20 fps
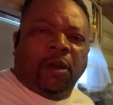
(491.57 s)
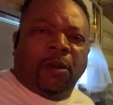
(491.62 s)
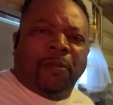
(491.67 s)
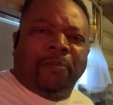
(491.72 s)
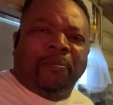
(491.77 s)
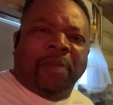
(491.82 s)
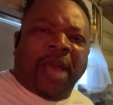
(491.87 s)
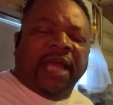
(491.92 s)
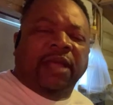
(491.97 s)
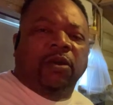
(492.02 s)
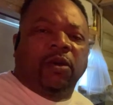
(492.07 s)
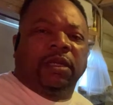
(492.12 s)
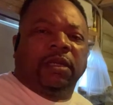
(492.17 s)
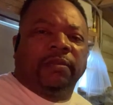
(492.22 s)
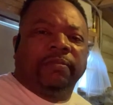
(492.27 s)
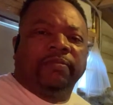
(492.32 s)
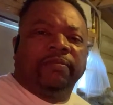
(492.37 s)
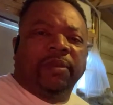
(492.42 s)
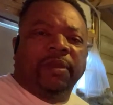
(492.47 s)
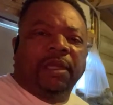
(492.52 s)
on, back
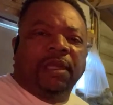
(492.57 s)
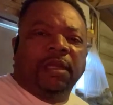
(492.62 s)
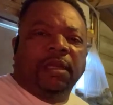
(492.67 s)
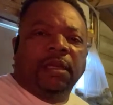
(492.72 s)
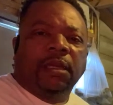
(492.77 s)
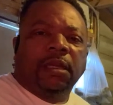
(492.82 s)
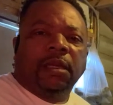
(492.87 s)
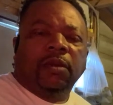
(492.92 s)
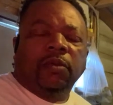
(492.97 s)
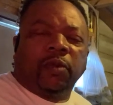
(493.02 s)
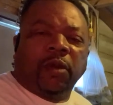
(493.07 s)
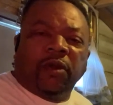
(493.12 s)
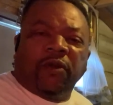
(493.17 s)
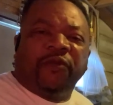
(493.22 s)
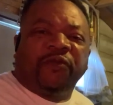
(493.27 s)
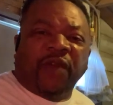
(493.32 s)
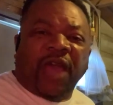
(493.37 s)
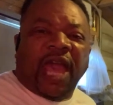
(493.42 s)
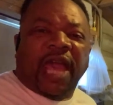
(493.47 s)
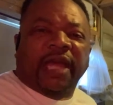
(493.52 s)
on them.
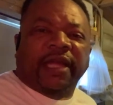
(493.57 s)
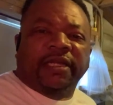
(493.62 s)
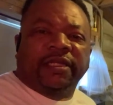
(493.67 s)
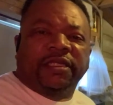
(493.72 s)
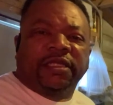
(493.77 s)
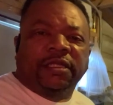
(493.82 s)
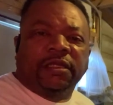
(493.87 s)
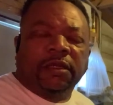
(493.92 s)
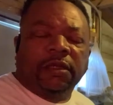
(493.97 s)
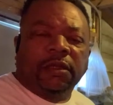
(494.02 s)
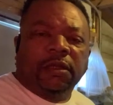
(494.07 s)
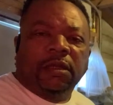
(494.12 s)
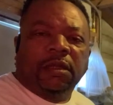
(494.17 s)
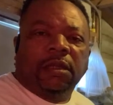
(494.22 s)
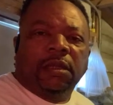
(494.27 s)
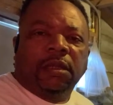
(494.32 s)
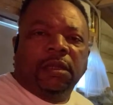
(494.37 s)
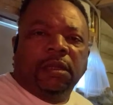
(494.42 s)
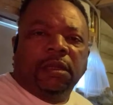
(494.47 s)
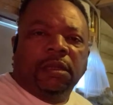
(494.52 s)
Real facts.
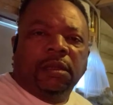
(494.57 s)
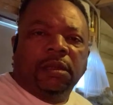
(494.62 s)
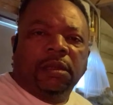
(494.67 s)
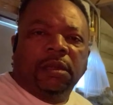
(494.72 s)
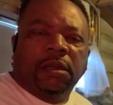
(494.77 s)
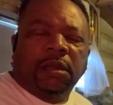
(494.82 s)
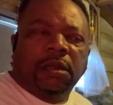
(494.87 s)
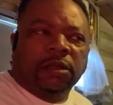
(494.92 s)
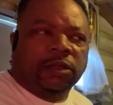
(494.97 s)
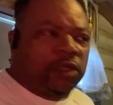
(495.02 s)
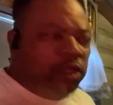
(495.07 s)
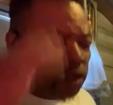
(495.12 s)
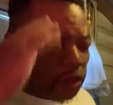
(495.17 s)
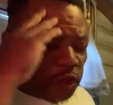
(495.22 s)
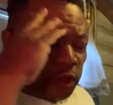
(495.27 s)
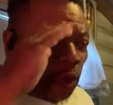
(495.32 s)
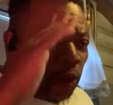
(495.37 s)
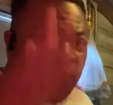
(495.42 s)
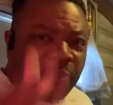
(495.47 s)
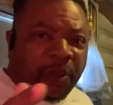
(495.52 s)

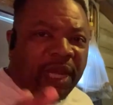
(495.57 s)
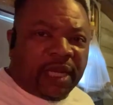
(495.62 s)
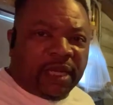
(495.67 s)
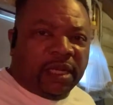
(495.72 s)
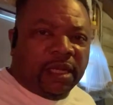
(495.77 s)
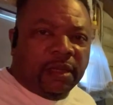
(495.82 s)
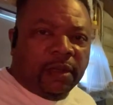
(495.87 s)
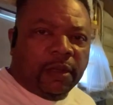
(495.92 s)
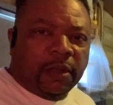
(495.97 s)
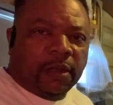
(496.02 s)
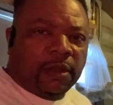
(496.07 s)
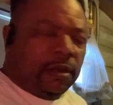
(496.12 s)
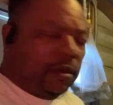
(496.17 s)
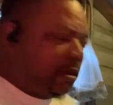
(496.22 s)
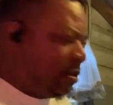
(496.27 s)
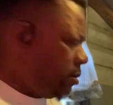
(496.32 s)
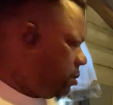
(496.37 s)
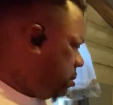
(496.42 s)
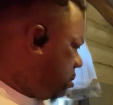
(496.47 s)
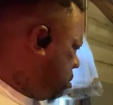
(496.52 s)
Stupid.
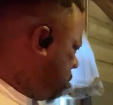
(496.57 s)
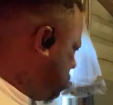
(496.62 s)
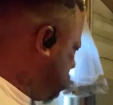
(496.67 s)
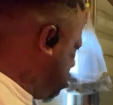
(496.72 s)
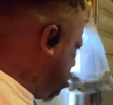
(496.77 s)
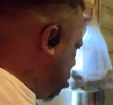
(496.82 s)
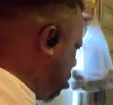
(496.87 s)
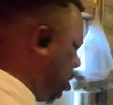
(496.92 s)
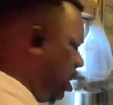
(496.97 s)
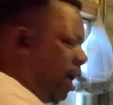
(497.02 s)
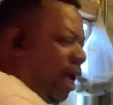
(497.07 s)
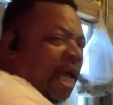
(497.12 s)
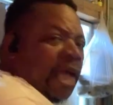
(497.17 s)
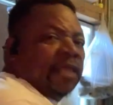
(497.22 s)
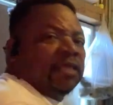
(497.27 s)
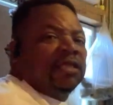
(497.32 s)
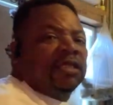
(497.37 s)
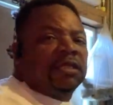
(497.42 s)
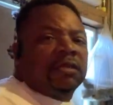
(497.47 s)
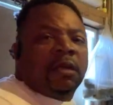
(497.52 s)

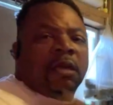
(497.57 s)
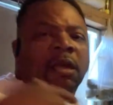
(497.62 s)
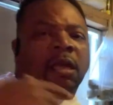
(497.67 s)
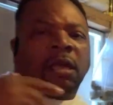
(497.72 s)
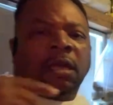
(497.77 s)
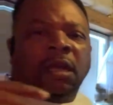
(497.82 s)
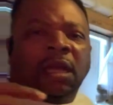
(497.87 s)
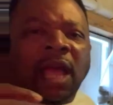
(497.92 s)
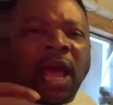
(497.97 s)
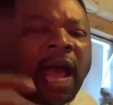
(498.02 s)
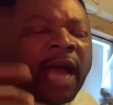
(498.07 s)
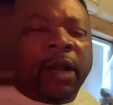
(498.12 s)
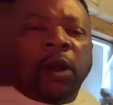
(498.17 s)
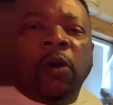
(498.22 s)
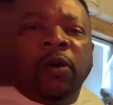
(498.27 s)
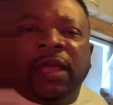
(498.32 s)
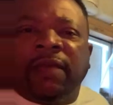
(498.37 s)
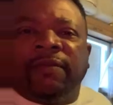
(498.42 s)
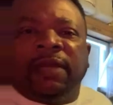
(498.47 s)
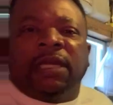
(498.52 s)
And
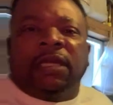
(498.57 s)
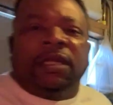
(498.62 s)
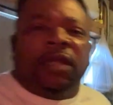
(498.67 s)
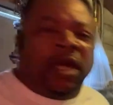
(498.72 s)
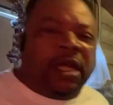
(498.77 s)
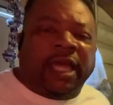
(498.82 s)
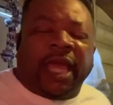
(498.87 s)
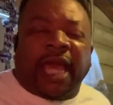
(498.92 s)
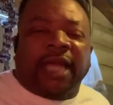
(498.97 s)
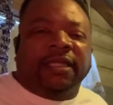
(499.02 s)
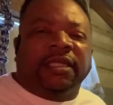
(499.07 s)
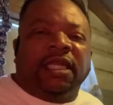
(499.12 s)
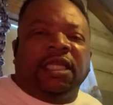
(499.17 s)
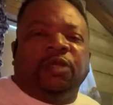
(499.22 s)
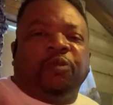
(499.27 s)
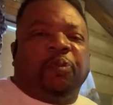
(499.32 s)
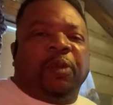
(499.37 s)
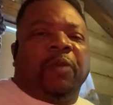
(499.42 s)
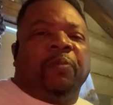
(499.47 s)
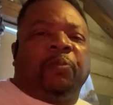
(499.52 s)
I don't even look at
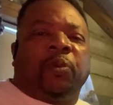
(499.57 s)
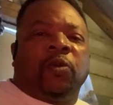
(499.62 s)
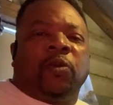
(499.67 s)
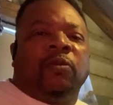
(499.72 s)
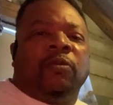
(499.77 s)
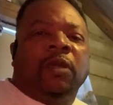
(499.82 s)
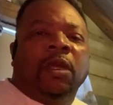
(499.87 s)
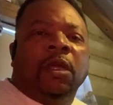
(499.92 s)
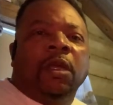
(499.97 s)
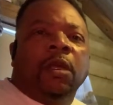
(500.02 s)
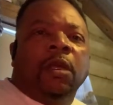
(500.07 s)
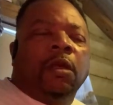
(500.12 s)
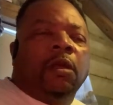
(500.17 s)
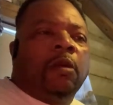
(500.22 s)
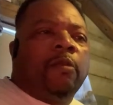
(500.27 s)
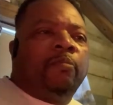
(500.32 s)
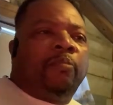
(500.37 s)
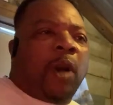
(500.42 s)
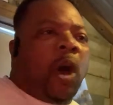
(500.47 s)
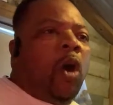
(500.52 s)
these people
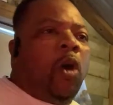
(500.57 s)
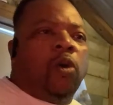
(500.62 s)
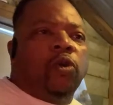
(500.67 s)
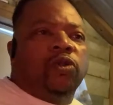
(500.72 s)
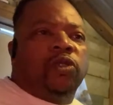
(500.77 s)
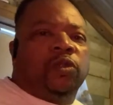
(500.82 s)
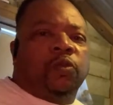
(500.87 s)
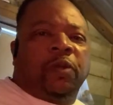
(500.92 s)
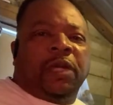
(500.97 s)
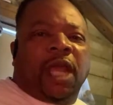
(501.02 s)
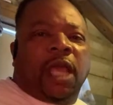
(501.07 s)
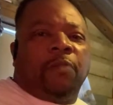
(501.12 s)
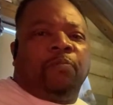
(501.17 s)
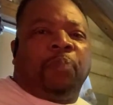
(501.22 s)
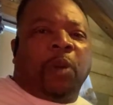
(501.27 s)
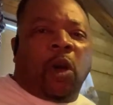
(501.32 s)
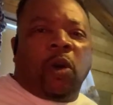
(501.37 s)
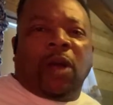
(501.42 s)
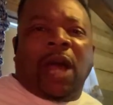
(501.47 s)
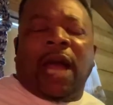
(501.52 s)
post when they
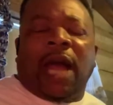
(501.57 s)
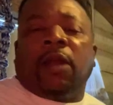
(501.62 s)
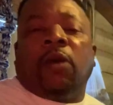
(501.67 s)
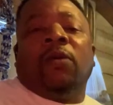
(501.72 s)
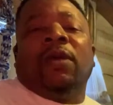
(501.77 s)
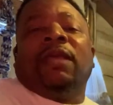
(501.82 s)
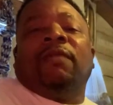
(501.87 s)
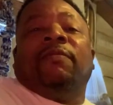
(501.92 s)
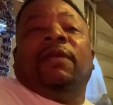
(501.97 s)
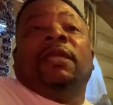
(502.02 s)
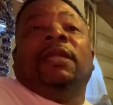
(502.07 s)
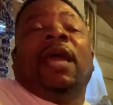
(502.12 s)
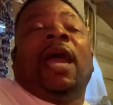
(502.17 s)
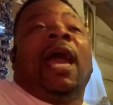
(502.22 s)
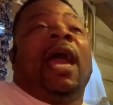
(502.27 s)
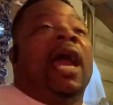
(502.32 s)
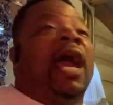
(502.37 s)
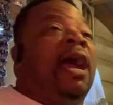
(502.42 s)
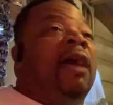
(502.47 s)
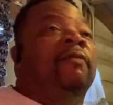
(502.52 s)
post. I don't even
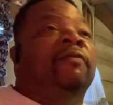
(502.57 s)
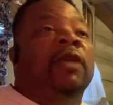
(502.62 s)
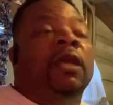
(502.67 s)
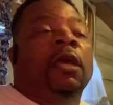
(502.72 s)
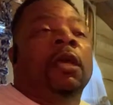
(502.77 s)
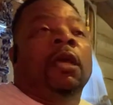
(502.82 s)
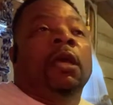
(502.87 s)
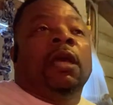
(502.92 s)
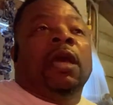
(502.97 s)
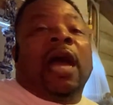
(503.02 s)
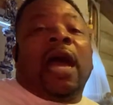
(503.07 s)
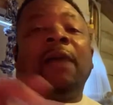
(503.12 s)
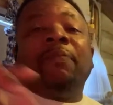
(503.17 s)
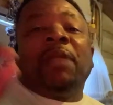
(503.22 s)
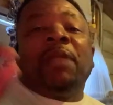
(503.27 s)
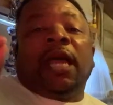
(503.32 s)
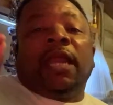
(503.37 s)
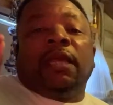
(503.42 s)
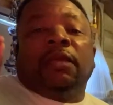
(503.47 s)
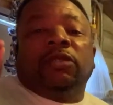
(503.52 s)
have... I'm
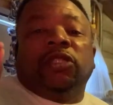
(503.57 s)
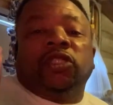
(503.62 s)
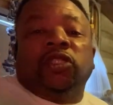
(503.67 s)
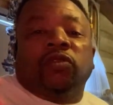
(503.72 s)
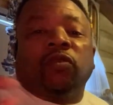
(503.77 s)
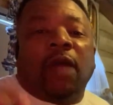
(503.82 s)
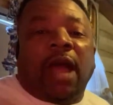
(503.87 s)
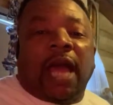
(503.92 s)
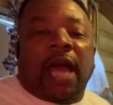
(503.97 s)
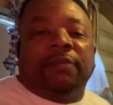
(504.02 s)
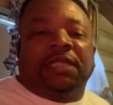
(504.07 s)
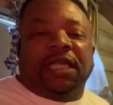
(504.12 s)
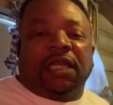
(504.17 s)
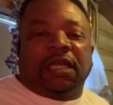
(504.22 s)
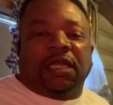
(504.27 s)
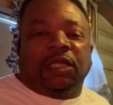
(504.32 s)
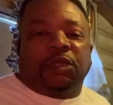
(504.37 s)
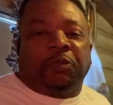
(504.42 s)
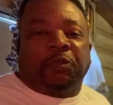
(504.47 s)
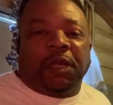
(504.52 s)
not ascribed to
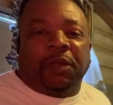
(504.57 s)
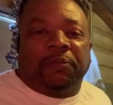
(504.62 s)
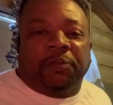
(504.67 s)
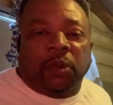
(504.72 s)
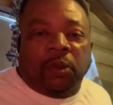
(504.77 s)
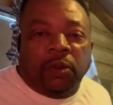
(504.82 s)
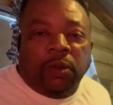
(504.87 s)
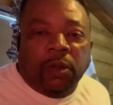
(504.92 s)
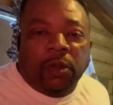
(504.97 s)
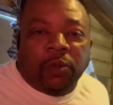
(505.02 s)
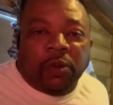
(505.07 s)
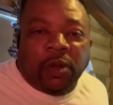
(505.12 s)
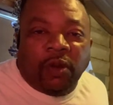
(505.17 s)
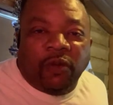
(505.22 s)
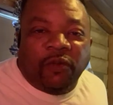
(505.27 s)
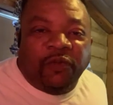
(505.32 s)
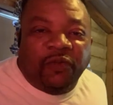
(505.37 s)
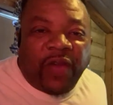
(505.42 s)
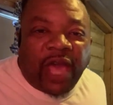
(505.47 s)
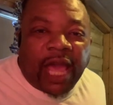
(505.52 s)
these people.
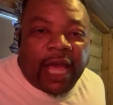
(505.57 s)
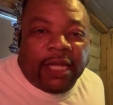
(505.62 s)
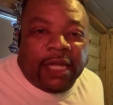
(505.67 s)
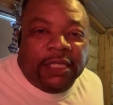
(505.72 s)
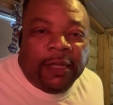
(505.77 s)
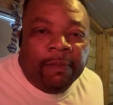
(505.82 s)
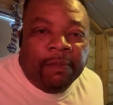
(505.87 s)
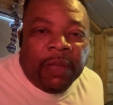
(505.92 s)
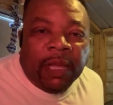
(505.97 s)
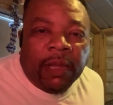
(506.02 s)
Real facts.